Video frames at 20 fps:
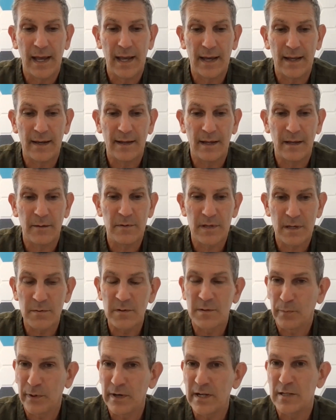And it
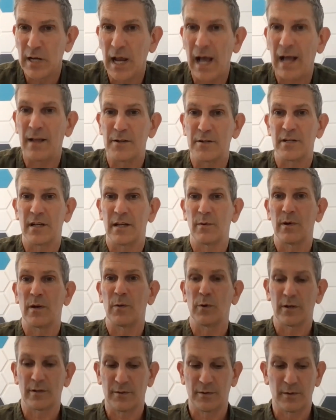was pretty challenging.
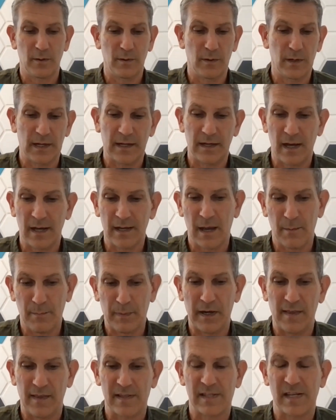We worked through a
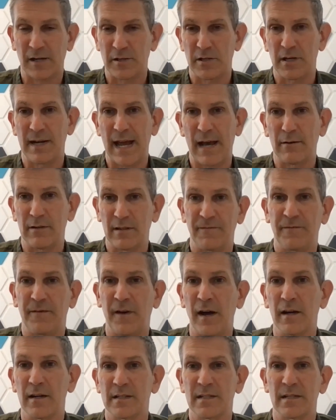company that's actually now
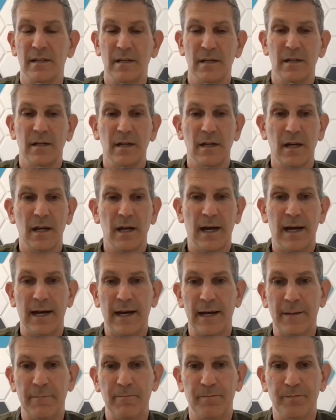defunct
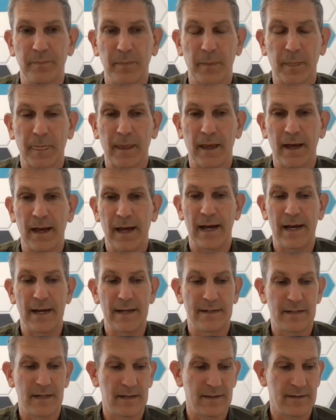to
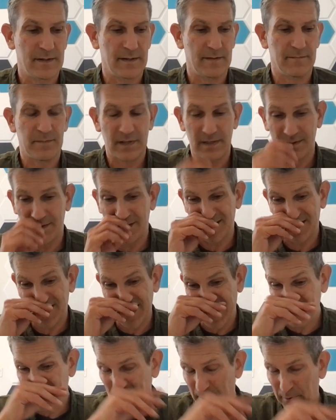
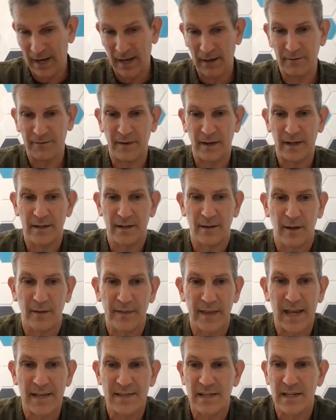set up the crowdfund and
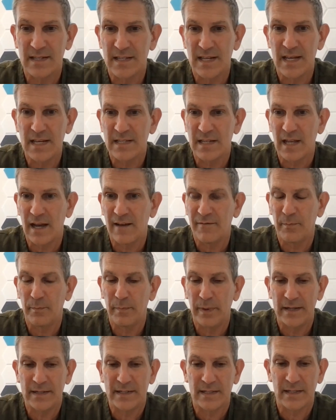all the SEC stuff.
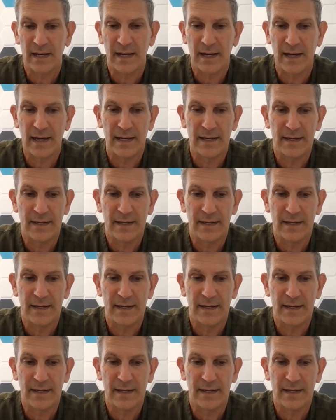But